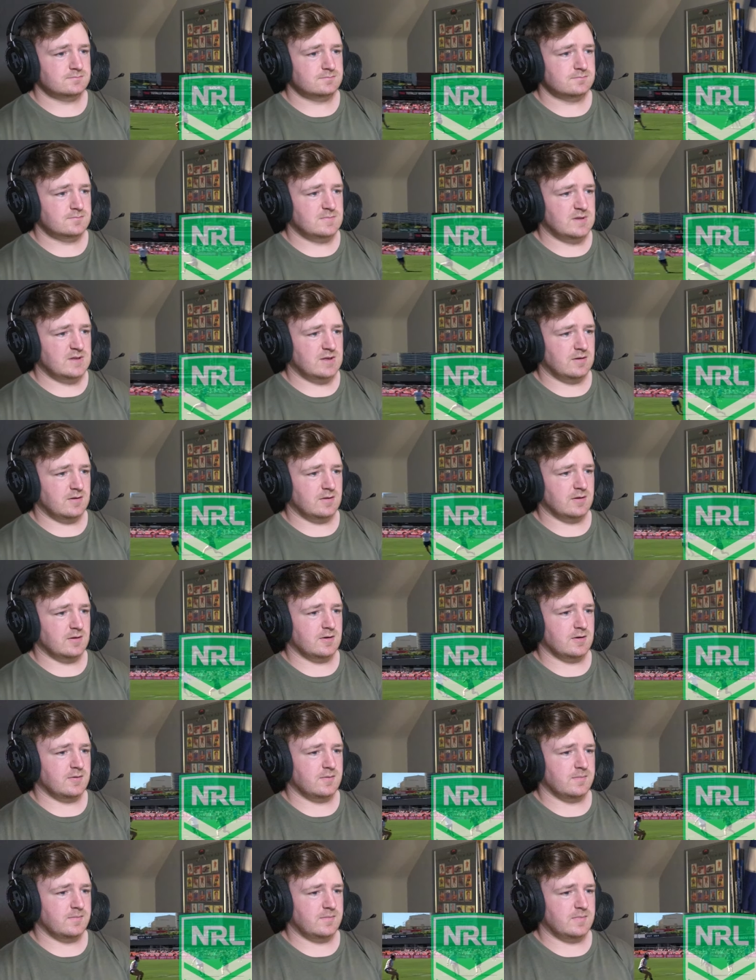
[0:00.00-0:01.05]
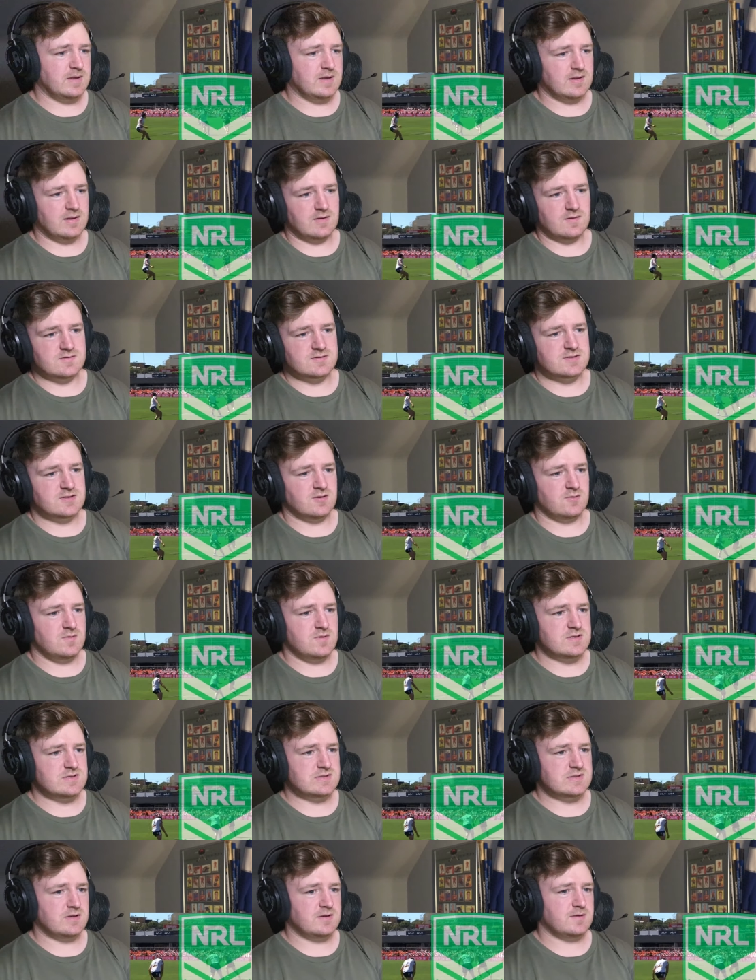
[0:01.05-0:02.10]
There you go. Yeah, that was too
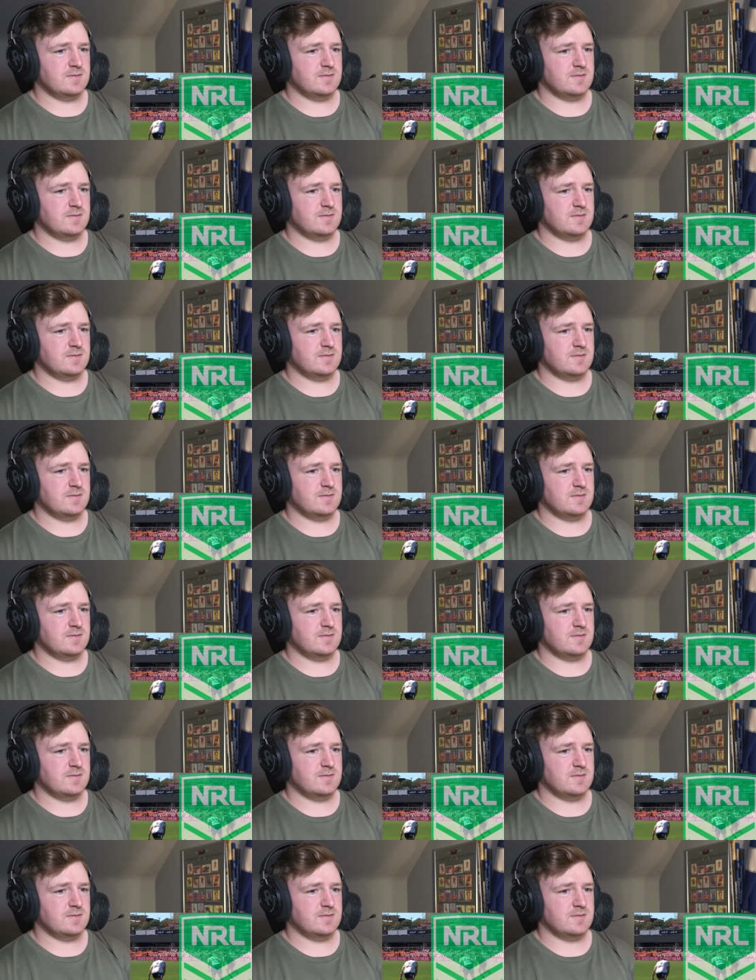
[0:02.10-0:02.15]
easy.